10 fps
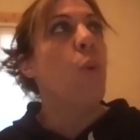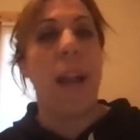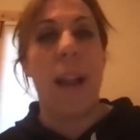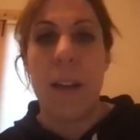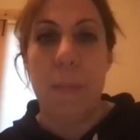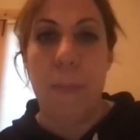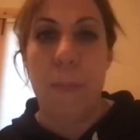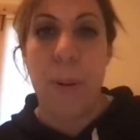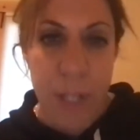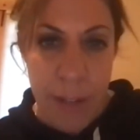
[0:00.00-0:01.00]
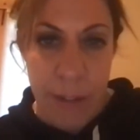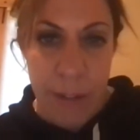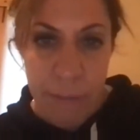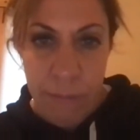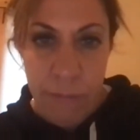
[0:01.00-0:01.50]
what kind of
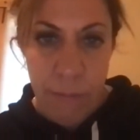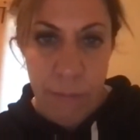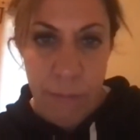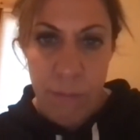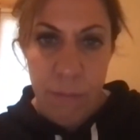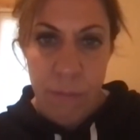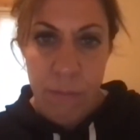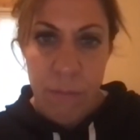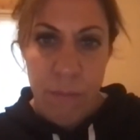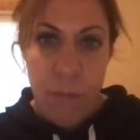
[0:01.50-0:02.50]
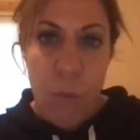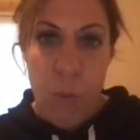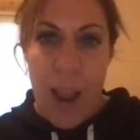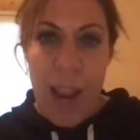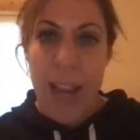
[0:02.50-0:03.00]
person
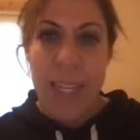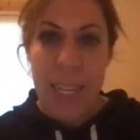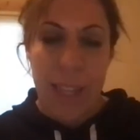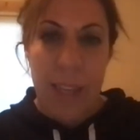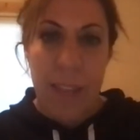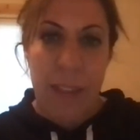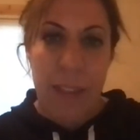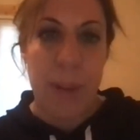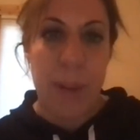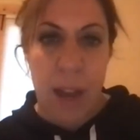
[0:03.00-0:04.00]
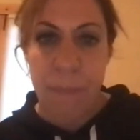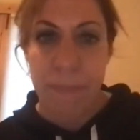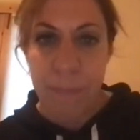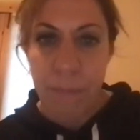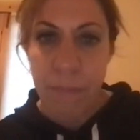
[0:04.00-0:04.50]
would I ideally like to
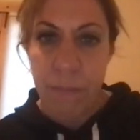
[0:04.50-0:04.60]
become?